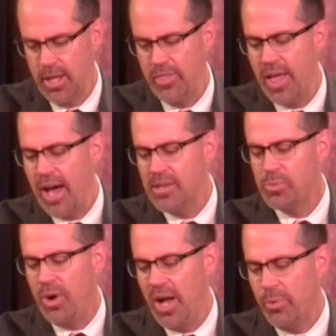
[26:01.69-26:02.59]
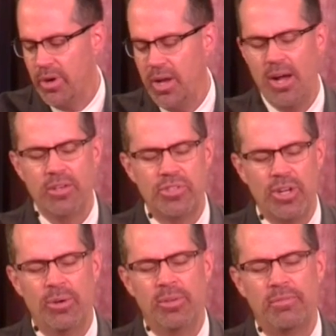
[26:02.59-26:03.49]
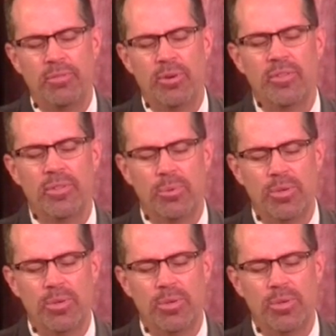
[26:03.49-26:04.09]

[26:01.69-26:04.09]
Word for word: And that is why we're not showing forth the